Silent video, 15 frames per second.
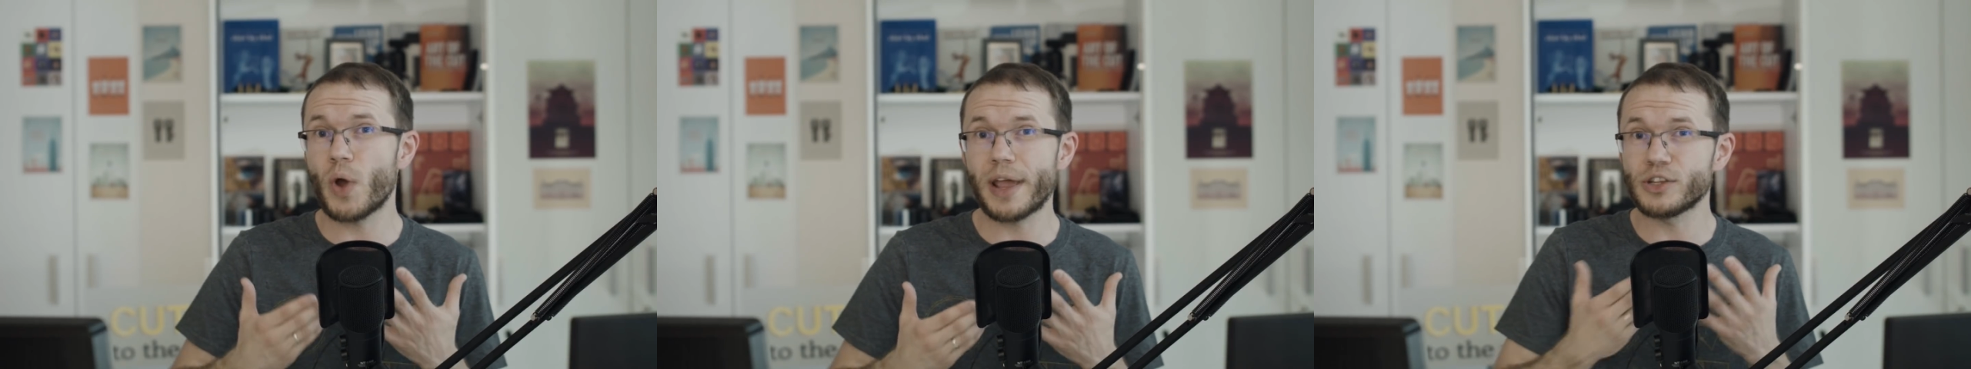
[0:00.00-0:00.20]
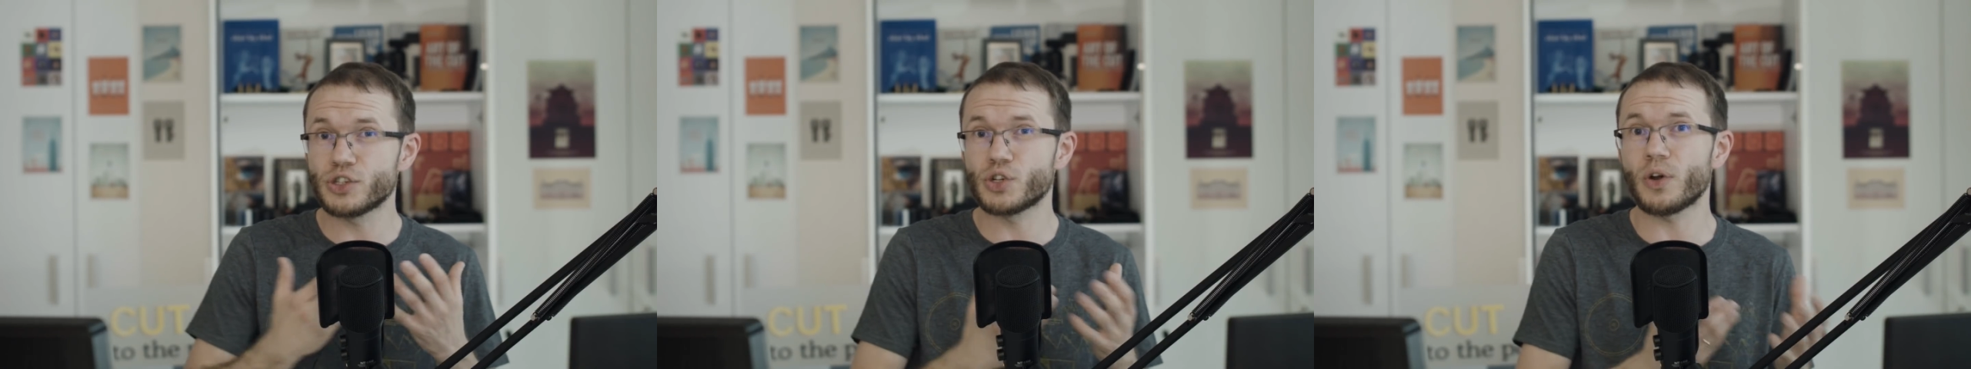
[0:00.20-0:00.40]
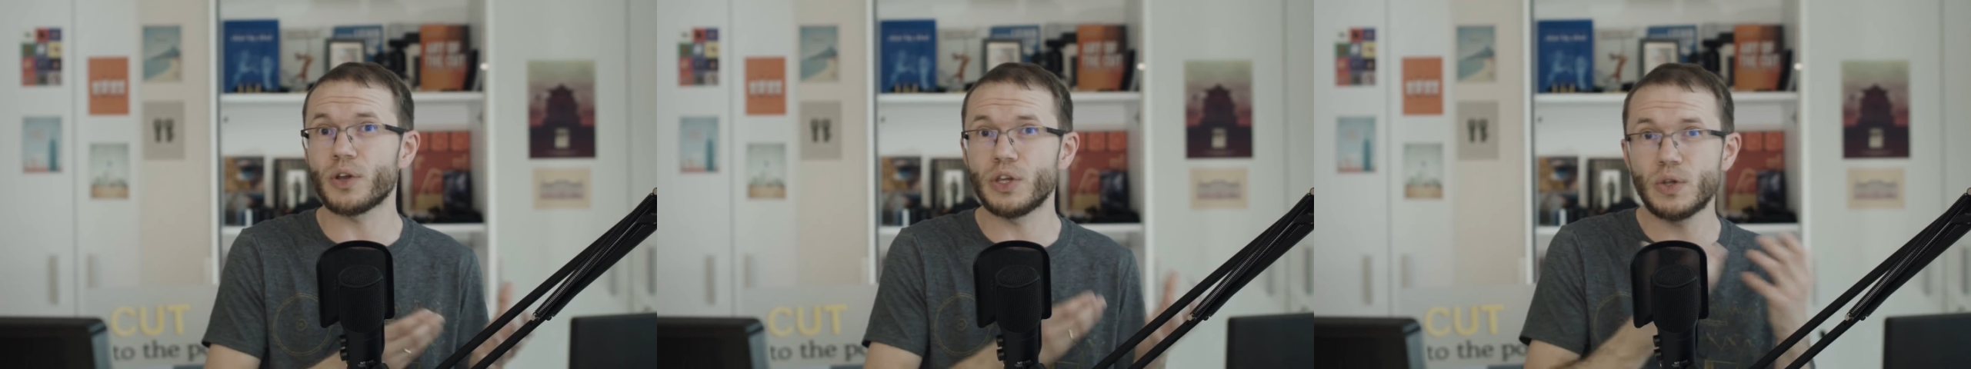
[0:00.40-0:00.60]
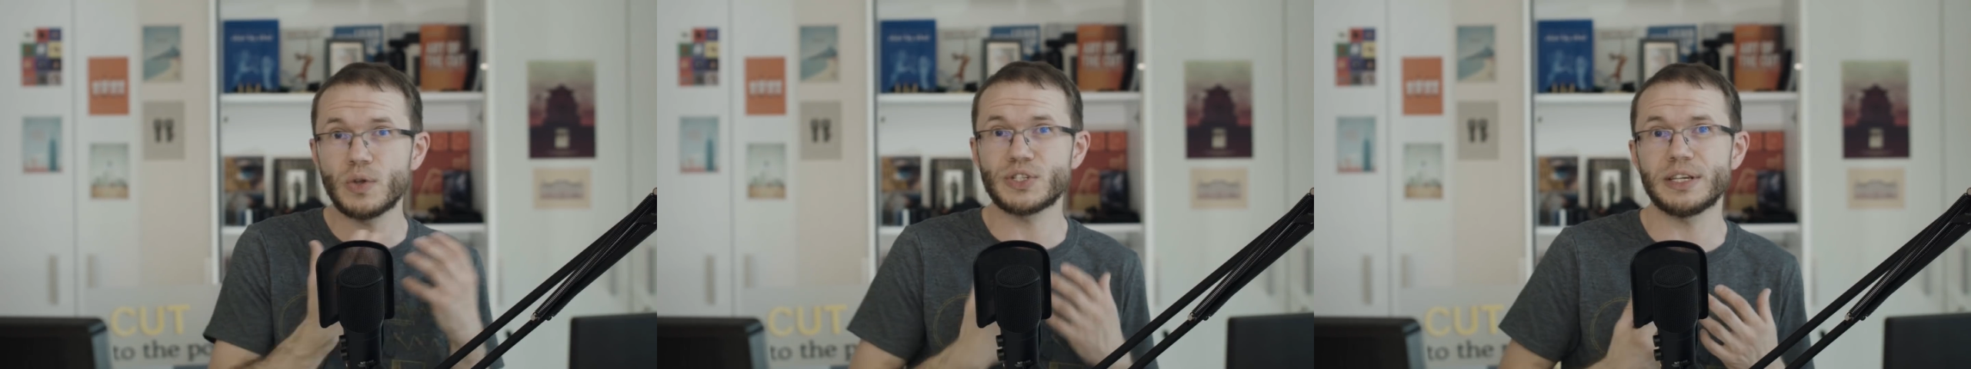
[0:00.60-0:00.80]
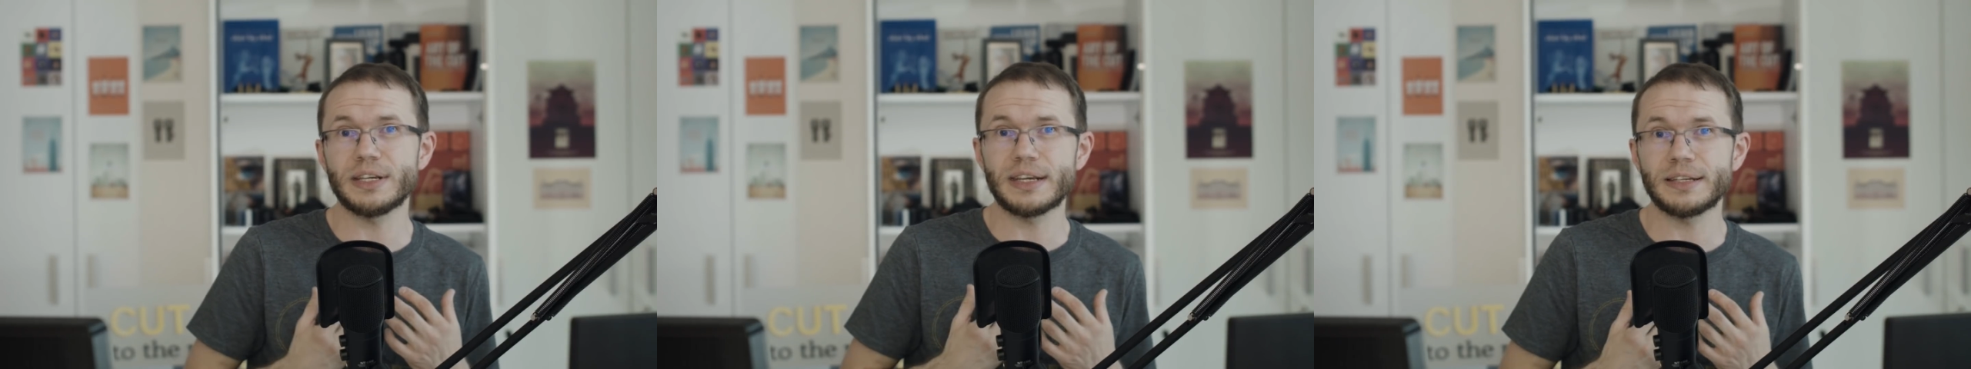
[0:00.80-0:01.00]
enjoy
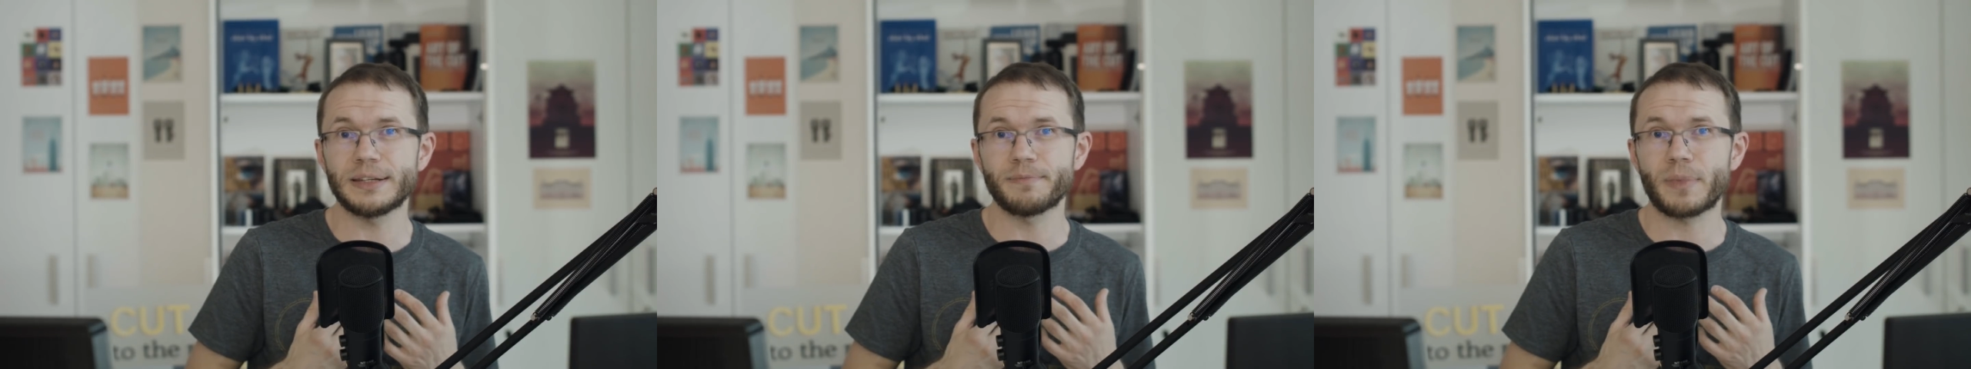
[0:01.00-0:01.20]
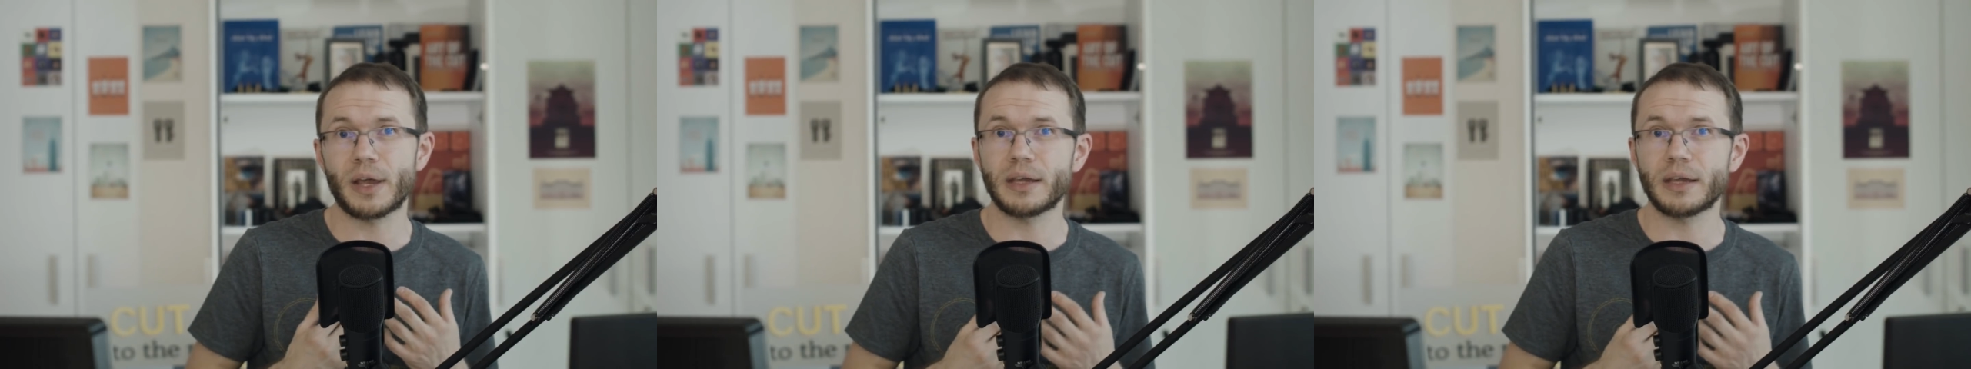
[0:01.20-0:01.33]
using it,